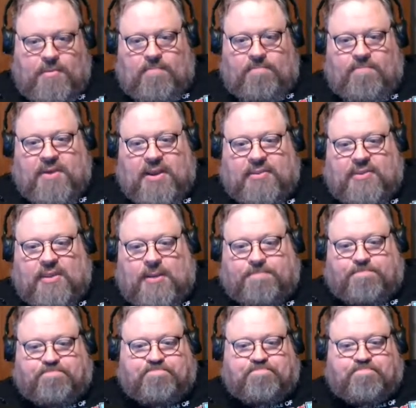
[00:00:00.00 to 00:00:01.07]
But
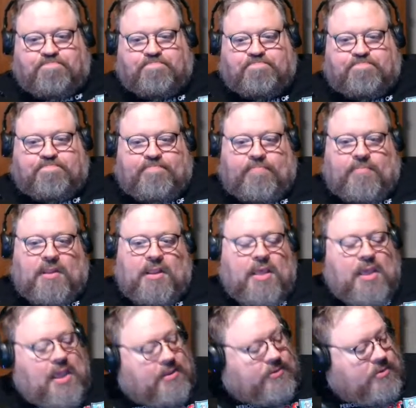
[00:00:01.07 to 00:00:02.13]

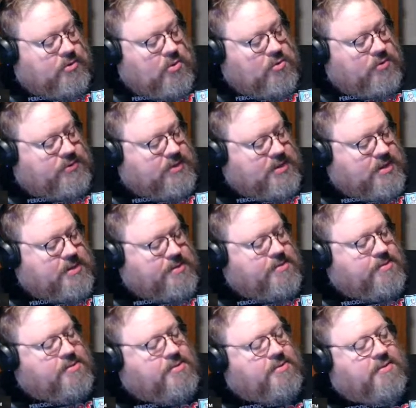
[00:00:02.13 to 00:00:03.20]
as it goes,
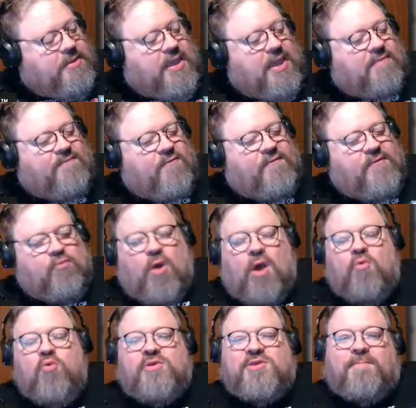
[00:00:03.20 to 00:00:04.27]
he had Vufi
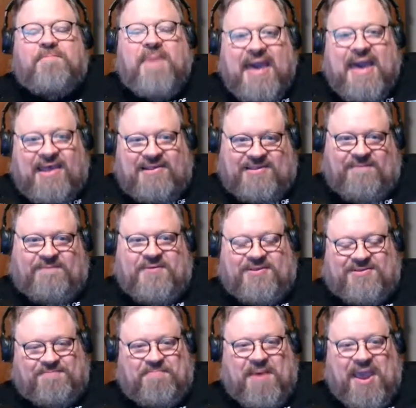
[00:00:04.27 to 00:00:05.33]
Ra, who was a
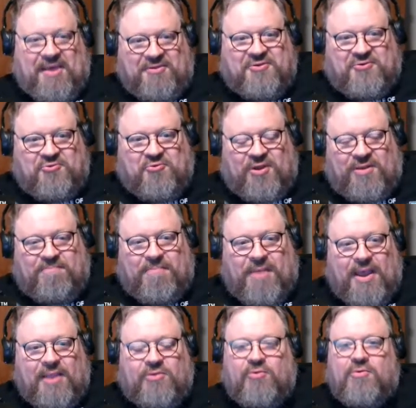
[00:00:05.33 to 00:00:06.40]
pacifist pilot droid,
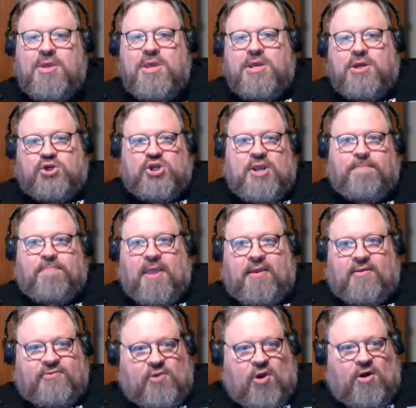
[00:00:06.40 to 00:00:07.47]
mind you, shaped like
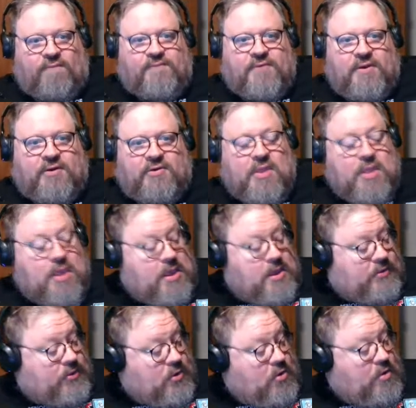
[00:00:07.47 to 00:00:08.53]
a starfish.
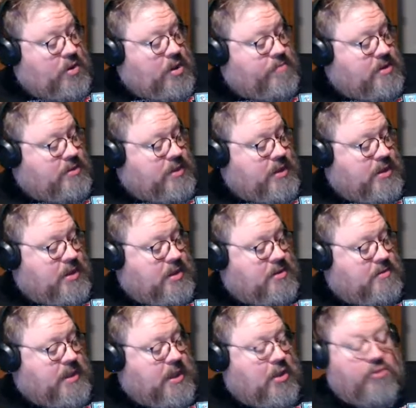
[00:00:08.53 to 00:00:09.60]
So, I mean,
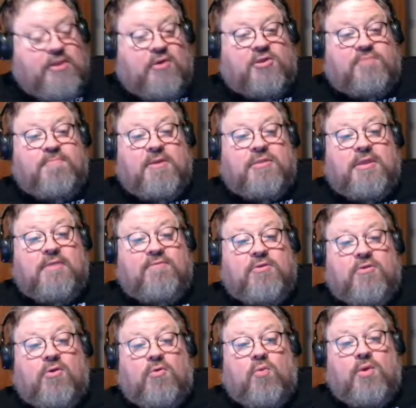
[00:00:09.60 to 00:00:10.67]
L. Neil Smith even
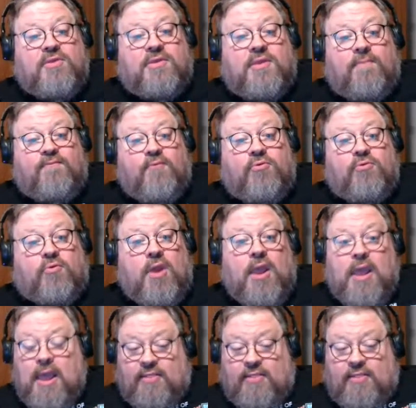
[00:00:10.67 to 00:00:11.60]
took one step further.